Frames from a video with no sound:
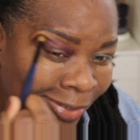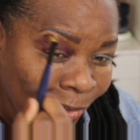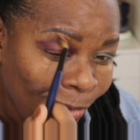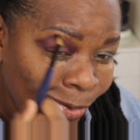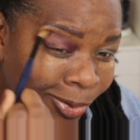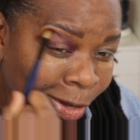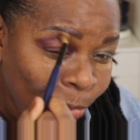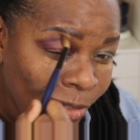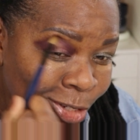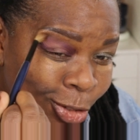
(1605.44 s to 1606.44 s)
Oh, I
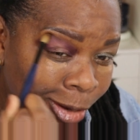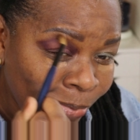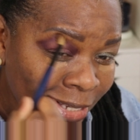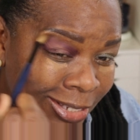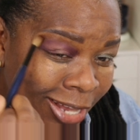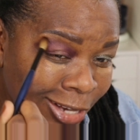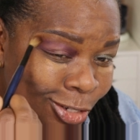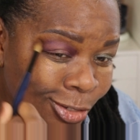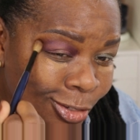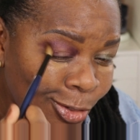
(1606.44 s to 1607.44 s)
hope this Shop My
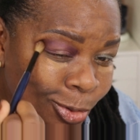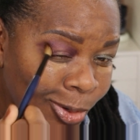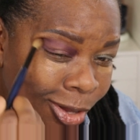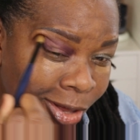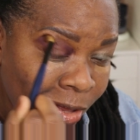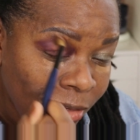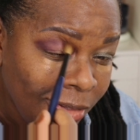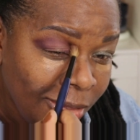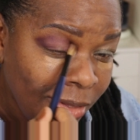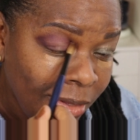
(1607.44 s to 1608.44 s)
Stash isn't too long.